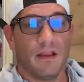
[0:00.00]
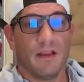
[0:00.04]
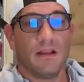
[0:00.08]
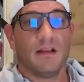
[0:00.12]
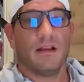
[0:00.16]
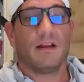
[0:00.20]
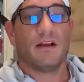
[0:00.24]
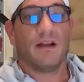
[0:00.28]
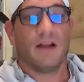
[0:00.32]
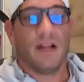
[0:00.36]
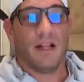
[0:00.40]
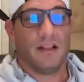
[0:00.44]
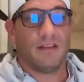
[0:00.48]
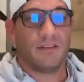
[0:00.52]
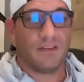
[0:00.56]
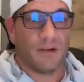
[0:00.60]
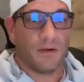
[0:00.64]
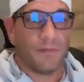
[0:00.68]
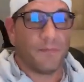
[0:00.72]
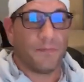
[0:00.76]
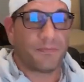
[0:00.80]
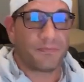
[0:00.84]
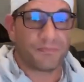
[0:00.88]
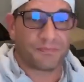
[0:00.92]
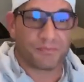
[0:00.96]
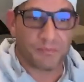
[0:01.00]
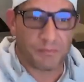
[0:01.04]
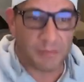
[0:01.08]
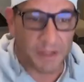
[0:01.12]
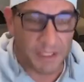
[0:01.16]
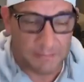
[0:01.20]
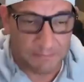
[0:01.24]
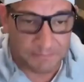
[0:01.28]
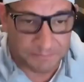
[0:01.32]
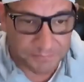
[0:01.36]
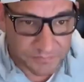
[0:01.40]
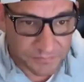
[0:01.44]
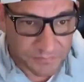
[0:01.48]
all right. So,
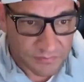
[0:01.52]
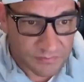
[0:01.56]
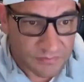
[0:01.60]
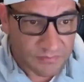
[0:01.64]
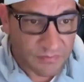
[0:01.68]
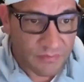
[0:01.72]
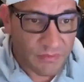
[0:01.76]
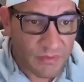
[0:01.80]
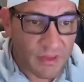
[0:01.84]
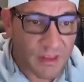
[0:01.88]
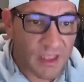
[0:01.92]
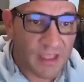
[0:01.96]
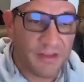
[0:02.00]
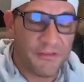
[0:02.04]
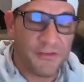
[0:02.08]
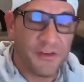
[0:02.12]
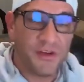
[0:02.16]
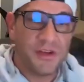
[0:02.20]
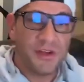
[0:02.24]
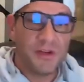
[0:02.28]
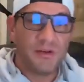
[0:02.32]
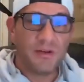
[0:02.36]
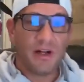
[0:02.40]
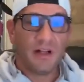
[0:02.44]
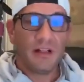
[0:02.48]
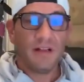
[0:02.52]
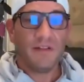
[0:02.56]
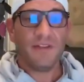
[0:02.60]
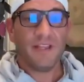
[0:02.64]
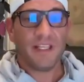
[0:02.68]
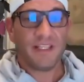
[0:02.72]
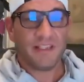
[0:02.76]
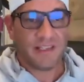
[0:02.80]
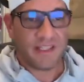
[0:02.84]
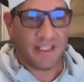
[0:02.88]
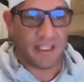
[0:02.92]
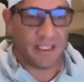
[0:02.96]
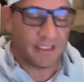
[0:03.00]
but if you do all of
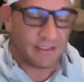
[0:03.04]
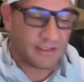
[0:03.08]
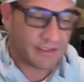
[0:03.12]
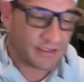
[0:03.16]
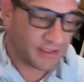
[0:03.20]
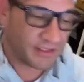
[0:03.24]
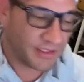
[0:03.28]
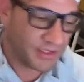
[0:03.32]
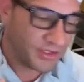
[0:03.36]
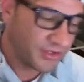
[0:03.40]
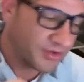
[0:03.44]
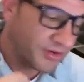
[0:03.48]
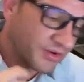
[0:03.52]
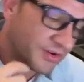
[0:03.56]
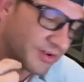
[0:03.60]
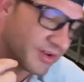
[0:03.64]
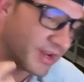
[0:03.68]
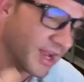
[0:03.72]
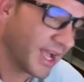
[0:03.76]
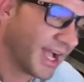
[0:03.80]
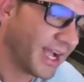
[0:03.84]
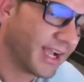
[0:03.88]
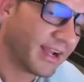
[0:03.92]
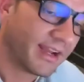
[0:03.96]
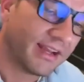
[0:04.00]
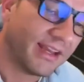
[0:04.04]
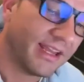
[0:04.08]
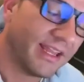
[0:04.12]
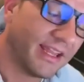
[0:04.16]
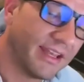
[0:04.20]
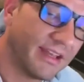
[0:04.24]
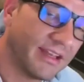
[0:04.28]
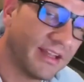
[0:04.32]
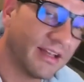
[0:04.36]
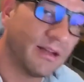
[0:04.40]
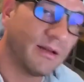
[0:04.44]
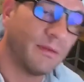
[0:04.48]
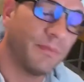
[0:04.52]
these things, you're not going to
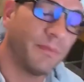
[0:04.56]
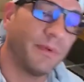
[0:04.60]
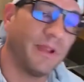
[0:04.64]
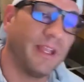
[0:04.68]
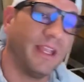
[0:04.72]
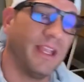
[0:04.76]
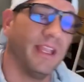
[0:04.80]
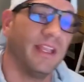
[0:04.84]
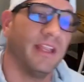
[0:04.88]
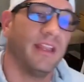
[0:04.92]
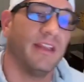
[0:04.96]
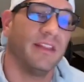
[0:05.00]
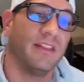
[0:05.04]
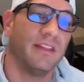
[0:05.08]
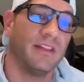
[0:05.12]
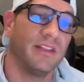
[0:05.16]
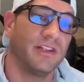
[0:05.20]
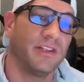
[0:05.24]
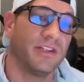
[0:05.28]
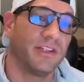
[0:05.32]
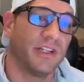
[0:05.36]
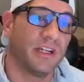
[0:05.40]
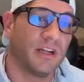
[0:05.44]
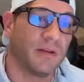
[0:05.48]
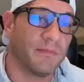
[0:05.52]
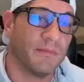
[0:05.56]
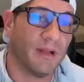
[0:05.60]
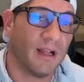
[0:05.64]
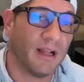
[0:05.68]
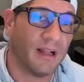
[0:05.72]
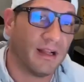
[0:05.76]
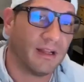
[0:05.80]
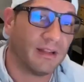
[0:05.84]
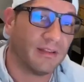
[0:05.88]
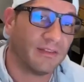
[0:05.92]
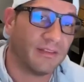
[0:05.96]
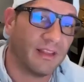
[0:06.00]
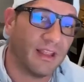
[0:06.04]
end up in the junk
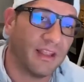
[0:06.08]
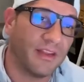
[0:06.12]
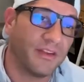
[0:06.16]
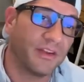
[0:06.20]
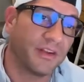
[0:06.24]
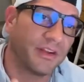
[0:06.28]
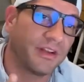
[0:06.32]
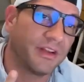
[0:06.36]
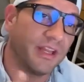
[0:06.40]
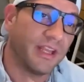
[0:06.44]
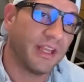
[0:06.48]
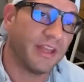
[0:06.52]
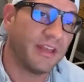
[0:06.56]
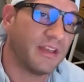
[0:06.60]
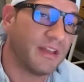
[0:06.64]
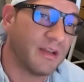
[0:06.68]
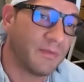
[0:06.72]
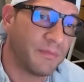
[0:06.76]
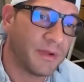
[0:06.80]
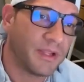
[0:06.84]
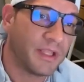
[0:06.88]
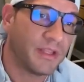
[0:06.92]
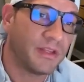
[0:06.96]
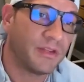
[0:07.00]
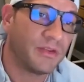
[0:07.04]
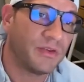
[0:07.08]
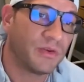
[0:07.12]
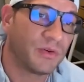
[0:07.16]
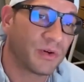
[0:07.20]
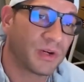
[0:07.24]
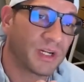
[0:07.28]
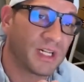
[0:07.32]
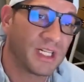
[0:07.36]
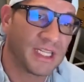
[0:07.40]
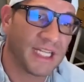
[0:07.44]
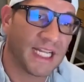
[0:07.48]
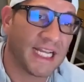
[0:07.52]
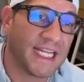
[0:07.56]
box, and you're going to end up in your
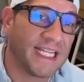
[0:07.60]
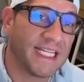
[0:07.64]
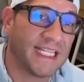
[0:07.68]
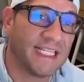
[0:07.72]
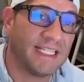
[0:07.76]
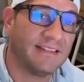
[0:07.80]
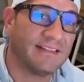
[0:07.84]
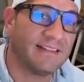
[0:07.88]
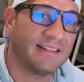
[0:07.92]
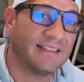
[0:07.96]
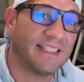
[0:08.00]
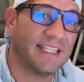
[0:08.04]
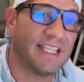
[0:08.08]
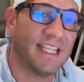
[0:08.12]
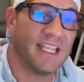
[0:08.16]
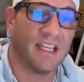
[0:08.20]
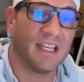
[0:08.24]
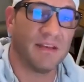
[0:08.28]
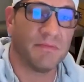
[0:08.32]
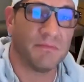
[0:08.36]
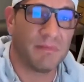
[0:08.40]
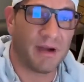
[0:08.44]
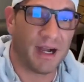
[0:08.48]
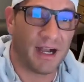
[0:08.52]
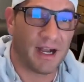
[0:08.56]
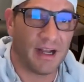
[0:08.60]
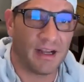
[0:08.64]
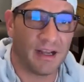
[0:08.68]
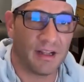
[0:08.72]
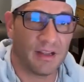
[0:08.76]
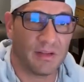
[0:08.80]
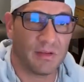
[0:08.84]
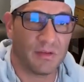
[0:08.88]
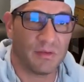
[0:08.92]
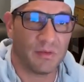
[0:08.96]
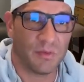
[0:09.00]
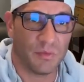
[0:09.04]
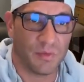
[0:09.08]
client's
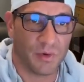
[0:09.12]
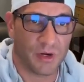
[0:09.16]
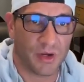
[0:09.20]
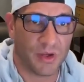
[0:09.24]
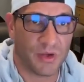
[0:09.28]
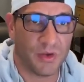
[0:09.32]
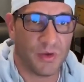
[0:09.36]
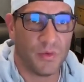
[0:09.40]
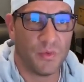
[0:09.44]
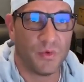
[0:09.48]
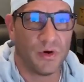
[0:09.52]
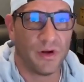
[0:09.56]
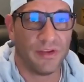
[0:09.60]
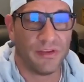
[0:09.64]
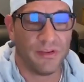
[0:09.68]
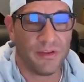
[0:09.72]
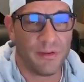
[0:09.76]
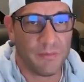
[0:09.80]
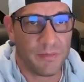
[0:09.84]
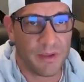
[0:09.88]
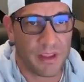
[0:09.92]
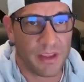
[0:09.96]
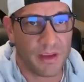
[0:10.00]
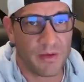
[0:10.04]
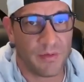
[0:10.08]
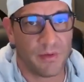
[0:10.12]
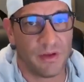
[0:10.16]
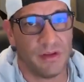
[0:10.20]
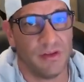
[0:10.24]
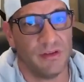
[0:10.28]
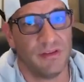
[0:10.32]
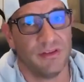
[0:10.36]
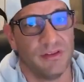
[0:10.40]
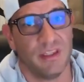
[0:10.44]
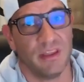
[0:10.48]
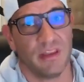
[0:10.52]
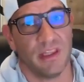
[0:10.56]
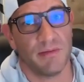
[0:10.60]
inbox where you want to be when you
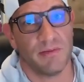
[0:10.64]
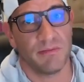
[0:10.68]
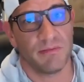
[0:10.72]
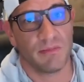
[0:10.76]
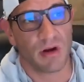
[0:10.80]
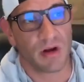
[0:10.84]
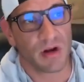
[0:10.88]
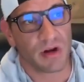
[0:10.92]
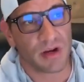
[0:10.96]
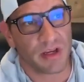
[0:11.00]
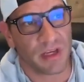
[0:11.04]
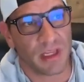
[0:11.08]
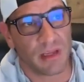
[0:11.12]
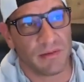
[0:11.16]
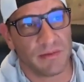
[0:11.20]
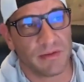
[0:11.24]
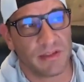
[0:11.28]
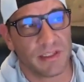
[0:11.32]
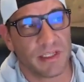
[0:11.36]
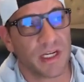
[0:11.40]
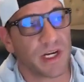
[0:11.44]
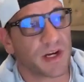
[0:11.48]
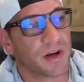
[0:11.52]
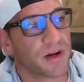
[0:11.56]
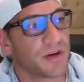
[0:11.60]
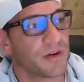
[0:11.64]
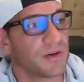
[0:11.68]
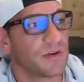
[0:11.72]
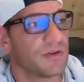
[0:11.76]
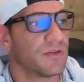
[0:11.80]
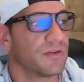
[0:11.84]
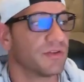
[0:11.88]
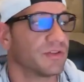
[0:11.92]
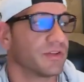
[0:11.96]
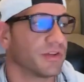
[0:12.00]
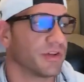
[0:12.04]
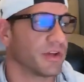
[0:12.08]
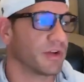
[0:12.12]
send them marketing
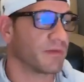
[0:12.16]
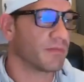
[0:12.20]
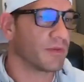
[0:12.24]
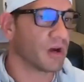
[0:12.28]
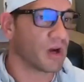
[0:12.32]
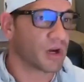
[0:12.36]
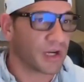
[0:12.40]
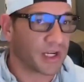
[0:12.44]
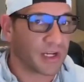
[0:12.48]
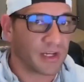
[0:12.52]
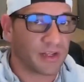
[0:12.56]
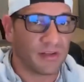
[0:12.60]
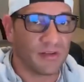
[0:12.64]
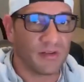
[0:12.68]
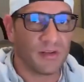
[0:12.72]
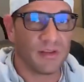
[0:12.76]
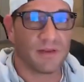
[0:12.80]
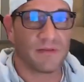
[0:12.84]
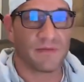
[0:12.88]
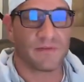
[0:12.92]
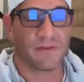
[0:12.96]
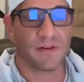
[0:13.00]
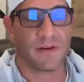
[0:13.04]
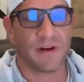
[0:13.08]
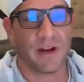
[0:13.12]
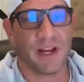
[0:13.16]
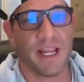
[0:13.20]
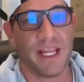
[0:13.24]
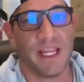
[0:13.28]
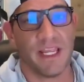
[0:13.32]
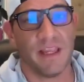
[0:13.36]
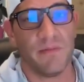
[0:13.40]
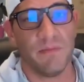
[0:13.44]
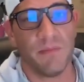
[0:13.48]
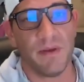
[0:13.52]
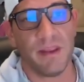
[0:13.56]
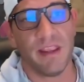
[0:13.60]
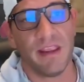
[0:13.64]
materials, or you're marketing to them for
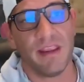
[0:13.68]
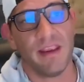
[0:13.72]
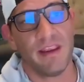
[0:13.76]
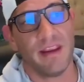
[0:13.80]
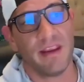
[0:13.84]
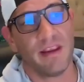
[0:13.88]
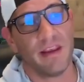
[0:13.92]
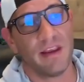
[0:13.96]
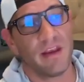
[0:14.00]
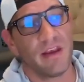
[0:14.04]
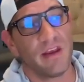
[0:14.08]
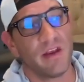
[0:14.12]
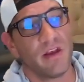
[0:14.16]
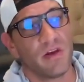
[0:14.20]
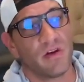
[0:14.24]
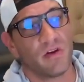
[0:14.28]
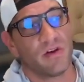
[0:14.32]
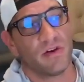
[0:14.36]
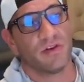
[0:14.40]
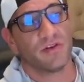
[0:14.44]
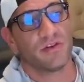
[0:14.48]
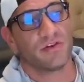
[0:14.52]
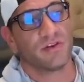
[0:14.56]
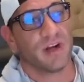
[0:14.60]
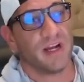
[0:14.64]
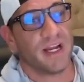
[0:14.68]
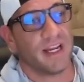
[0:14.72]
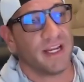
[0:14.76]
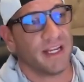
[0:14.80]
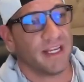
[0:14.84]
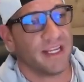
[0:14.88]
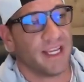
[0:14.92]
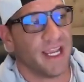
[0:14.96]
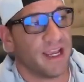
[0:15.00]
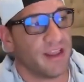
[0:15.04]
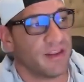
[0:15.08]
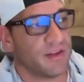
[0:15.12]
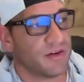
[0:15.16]
AEP, or you're trying to
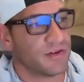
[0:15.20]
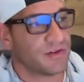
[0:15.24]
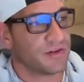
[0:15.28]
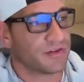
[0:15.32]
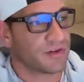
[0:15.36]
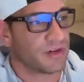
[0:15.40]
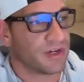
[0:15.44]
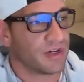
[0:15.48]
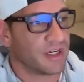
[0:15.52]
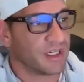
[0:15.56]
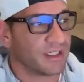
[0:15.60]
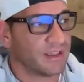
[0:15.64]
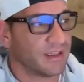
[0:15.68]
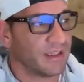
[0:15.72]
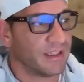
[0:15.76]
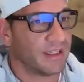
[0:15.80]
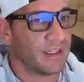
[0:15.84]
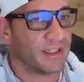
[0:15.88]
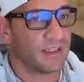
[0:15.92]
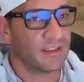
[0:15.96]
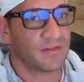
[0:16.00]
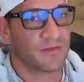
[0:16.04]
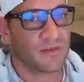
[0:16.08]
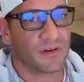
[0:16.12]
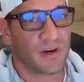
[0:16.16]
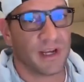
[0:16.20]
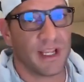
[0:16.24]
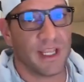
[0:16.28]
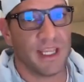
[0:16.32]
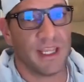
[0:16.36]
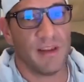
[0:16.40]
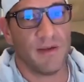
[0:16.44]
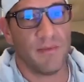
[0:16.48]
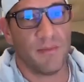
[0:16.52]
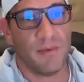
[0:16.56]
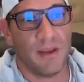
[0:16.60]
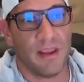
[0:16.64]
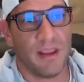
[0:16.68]
gather drug lists for
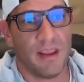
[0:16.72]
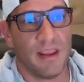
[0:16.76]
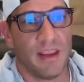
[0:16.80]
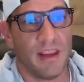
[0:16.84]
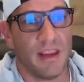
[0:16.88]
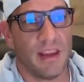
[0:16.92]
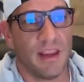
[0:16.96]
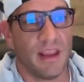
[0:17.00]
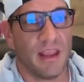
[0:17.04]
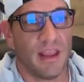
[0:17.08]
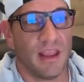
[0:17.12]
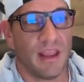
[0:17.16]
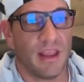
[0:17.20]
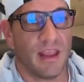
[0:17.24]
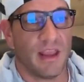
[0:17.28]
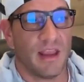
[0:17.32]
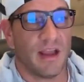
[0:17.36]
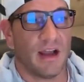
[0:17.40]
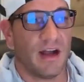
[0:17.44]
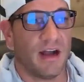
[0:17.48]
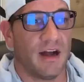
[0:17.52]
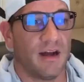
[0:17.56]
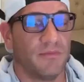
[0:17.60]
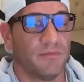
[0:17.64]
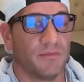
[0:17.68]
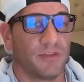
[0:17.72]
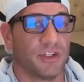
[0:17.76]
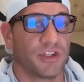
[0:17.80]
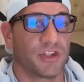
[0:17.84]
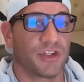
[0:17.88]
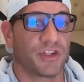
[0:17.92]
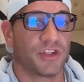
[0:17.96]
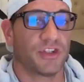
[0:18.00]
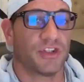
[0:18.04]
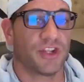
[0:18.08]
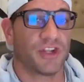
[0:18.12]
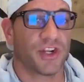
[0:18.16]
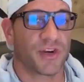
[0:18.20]
AEP,
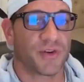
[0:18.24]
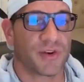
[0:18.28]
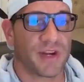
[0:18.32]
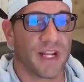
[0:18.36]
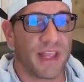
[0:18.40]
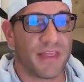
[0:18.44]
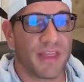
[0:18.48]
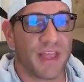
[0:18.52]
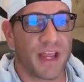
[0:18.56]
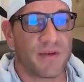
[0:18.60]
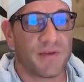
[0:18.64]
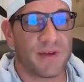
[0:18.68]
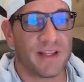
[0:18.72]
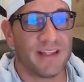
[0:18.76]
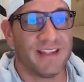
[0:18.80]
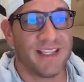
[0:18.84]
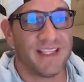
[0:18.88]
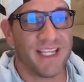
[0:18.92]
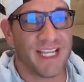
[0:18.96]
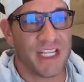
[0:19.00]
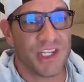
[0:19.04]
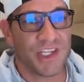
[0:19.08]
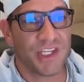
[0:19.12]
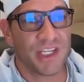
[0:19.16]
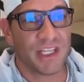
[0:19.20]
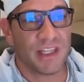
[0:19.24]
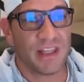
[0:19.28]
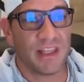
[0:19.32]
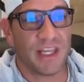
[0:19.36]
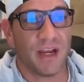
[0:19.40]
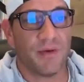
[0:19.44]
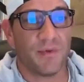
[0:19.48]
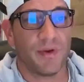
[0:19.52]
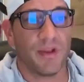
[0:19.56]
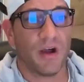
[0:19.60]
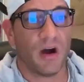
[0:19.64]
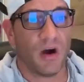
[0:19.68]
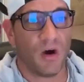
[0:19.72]
to create that retention that
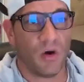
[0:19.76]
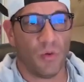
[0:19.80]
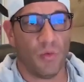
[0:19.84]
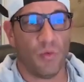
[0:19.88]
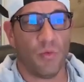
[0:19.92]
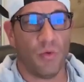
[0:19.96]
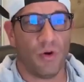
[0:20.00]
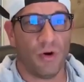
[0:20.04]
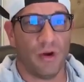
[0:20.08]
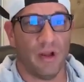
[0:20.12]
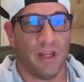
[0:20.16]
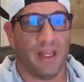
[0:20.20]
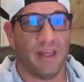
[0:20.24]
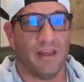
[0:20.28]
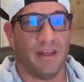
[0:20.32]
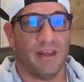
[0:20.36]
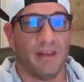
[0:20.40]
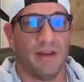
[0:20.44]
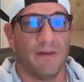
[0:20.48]
we all want.